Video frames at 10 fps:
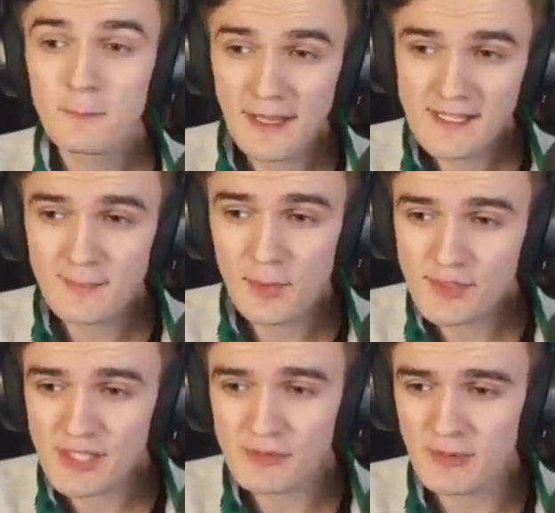Best
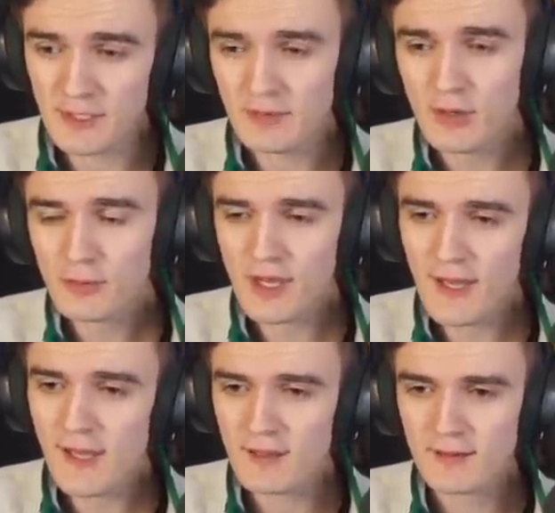music streamer.
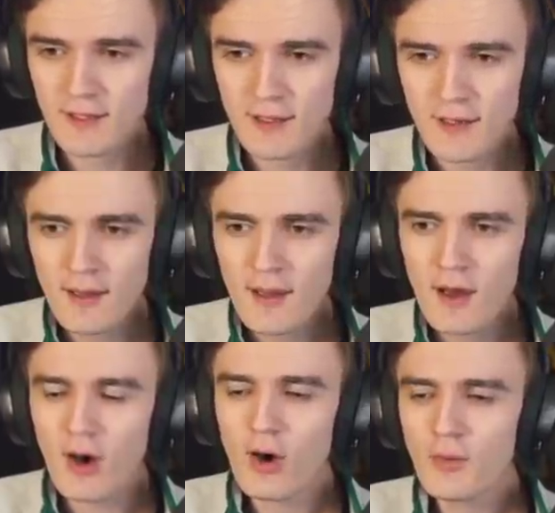Okay.
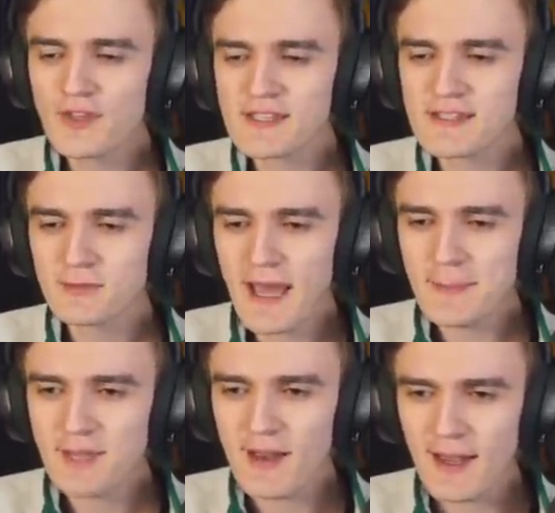Oh, this is the
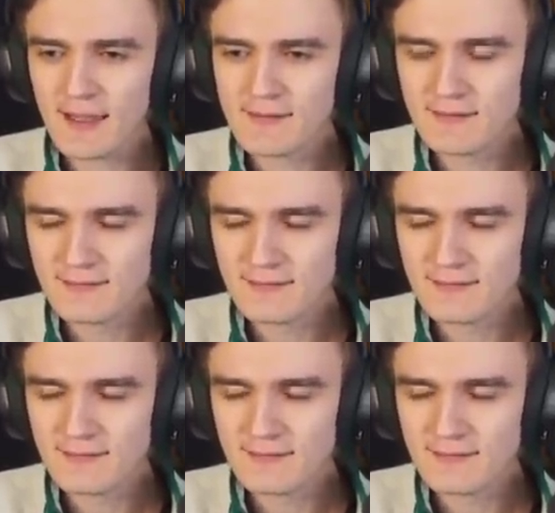rap guy.